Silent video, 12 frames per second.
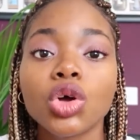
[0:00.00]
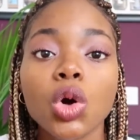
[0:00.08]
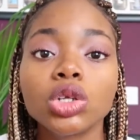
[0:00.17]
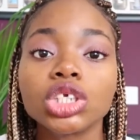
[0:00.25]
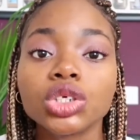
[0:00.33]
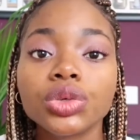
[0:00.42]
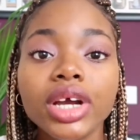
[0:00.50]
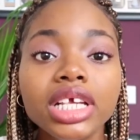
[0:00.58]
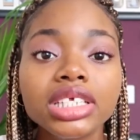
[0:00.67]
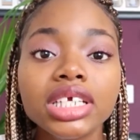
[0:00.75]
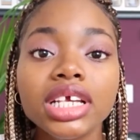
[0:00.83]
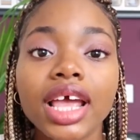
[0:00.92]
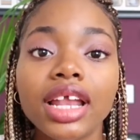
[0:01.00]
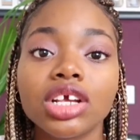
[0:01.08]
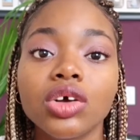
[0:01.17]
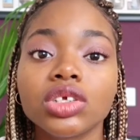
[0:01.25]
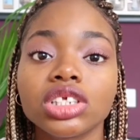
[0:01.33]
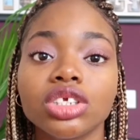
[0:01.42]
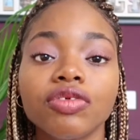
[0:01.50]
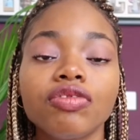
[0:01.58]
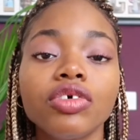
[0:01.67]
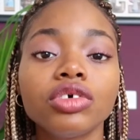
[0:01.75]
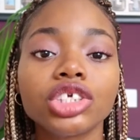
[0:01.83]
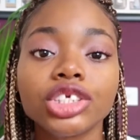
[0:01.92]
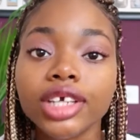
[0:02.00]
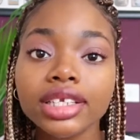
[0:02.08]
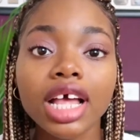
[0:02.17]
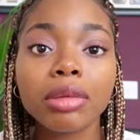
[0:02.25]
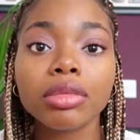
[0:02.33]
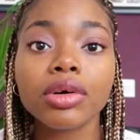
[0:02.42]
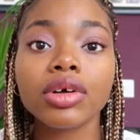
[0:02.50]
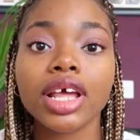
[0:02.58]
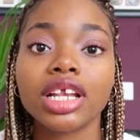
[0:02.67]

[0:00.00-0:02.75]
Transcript: goes crazy and it goes in a full shutdown mode,